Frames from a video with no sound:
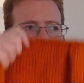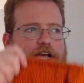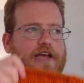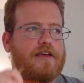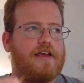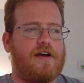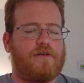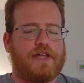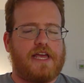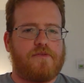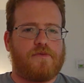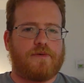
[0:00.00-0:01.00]
I
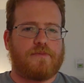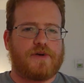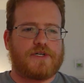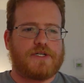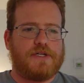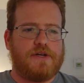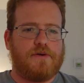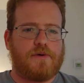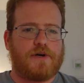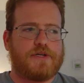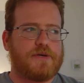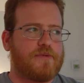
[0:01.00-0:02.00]
only have one
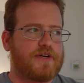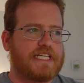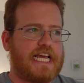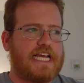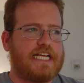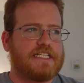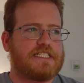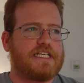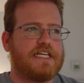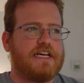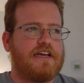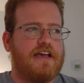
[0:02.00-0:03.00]
or two more skeins
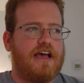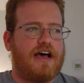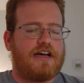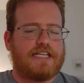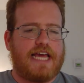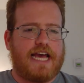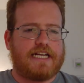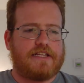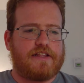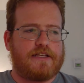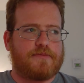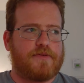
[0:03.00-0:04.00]
to add
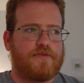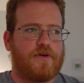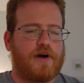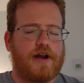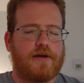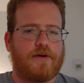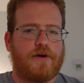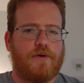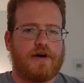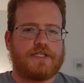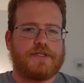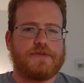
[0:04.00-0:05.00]
to this before I go
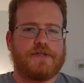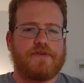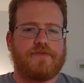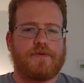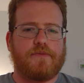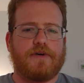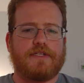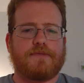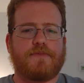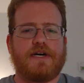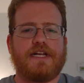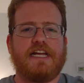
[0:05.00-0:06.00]
on to different ones,
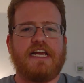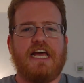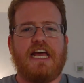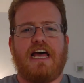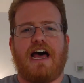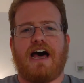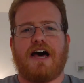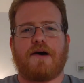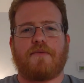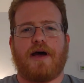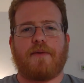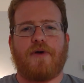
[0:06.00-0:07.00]
but
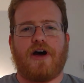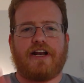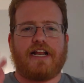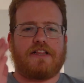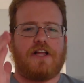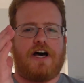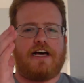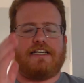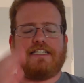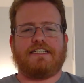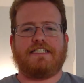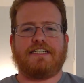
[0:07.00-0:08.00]
I bought a lot
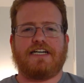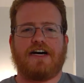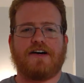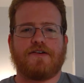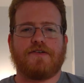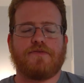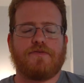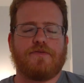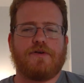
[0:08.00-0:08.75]
of